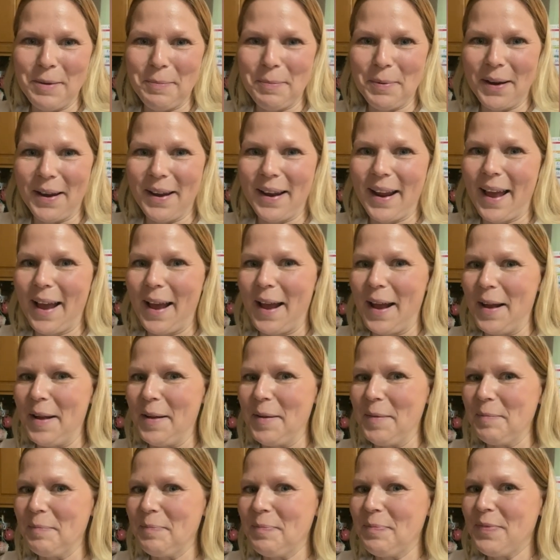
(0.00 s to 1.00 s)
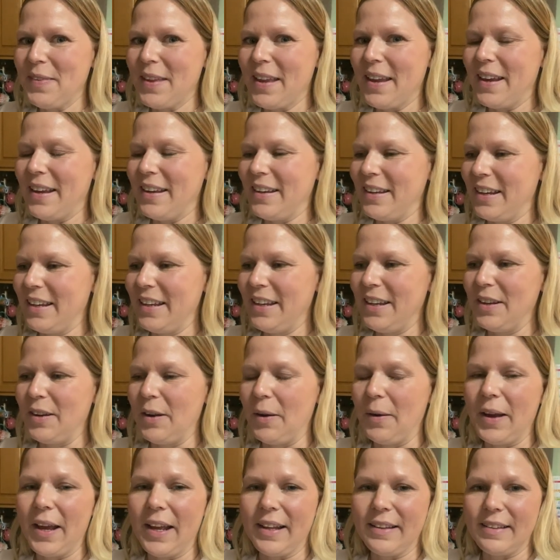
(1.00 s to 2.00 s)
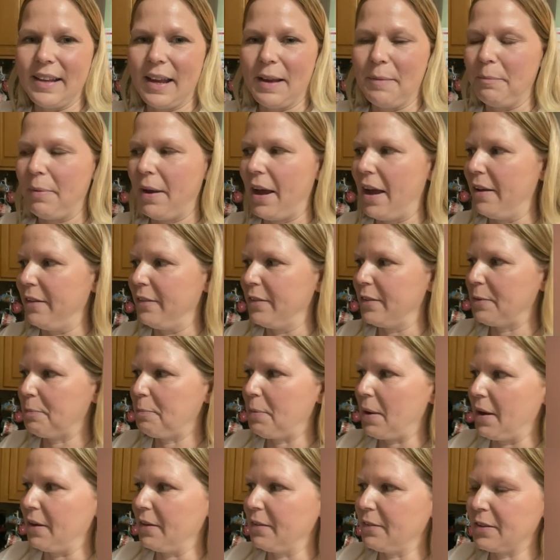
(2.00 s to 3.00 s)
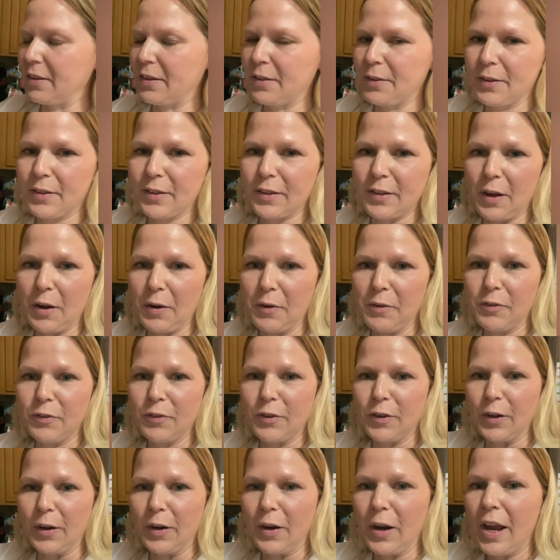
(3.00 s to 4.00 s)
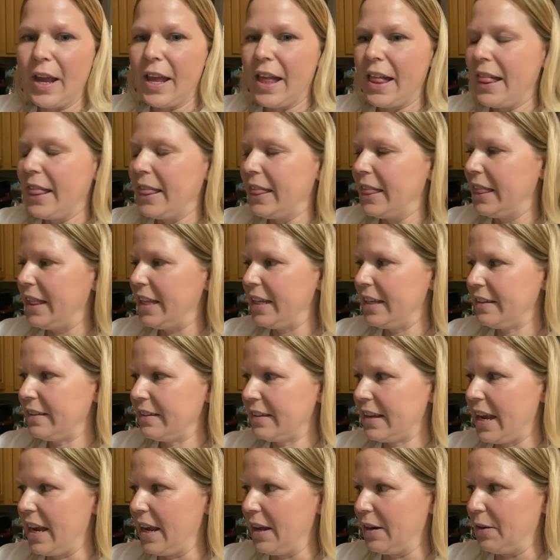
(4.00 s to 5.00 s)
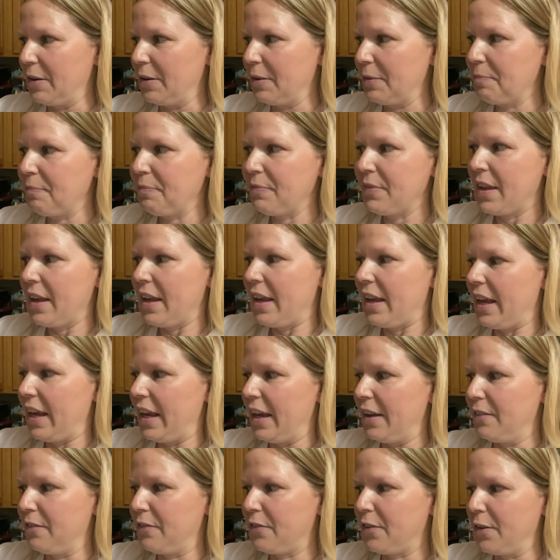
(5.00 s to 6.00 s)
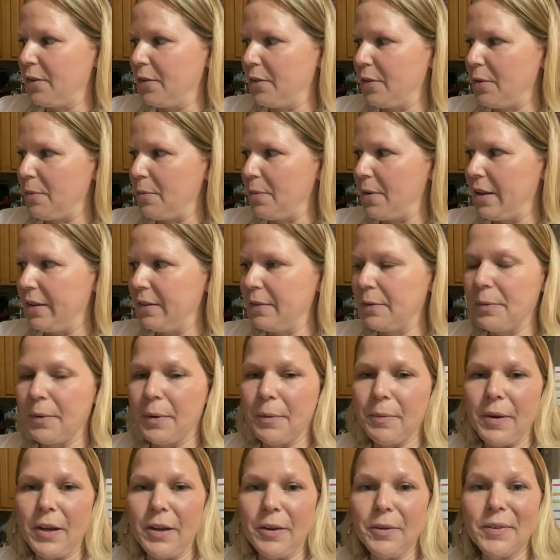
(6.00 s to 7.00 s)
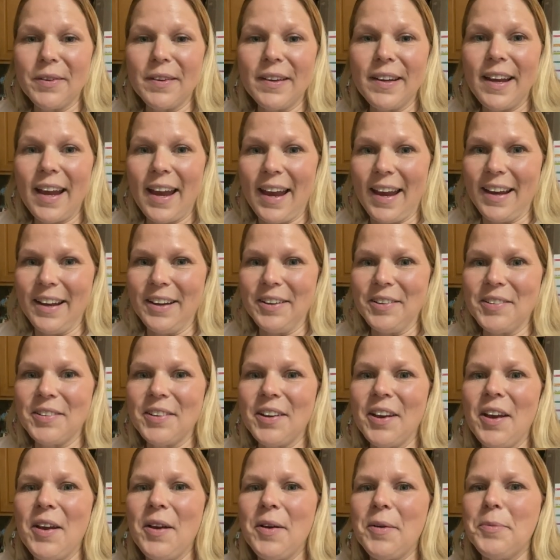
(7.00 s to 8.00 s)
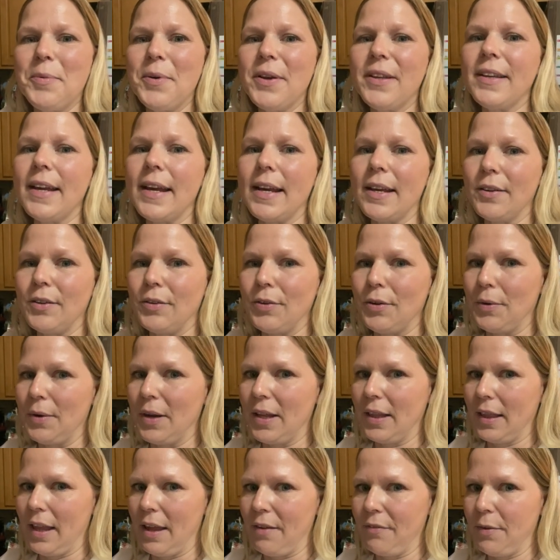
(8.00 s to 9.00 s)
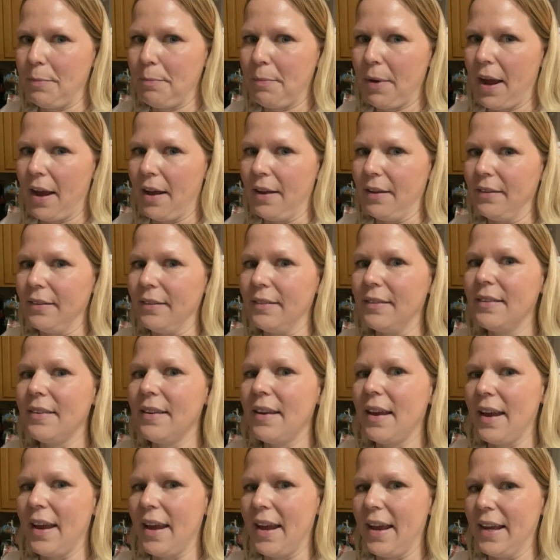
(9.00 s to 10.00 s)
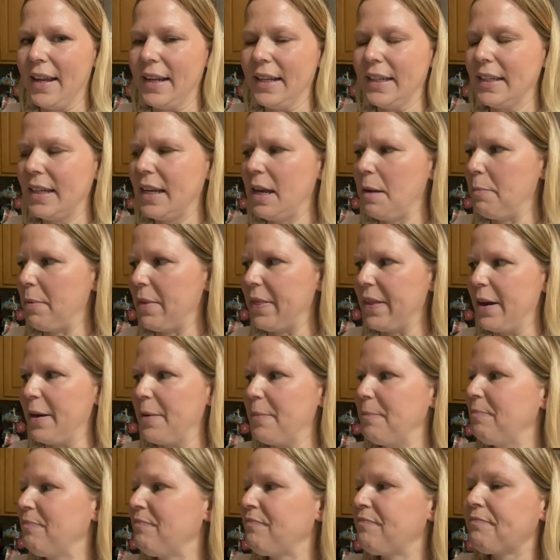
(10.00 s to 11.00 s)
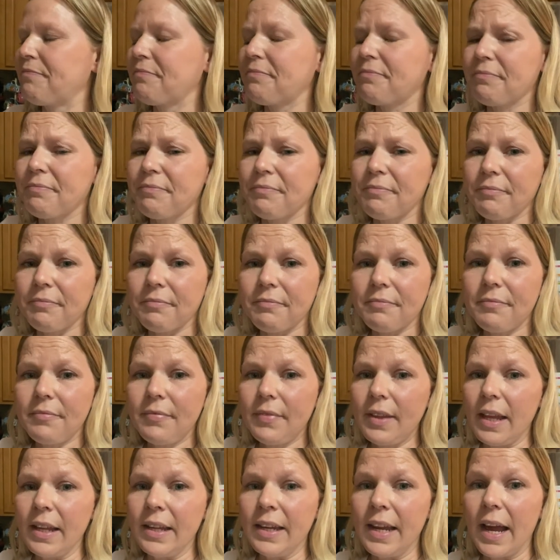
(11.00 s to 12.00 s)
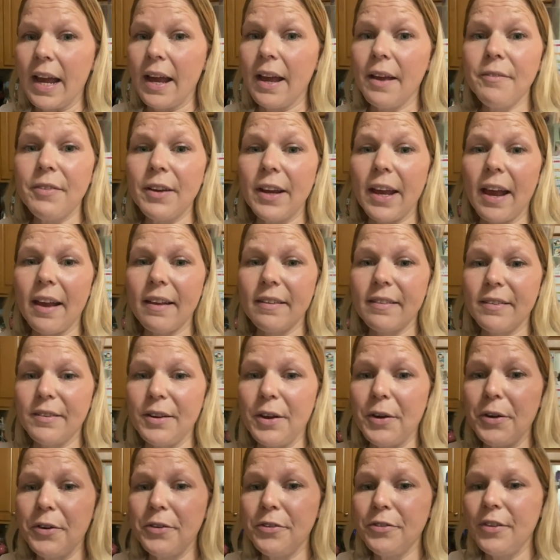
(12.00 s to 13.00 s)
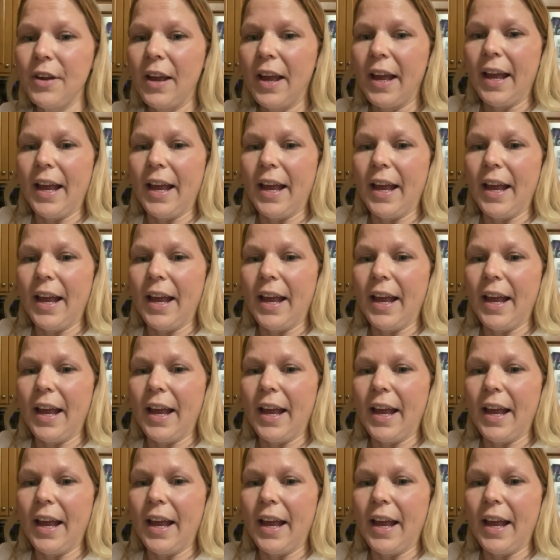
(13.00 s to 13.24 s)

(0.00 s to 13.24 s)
keep it, you know, at 10 pounds. But so for this canner and for the ones where we use a gauge, we take it to 11 pounds and keep it there. Now I have a gas stove.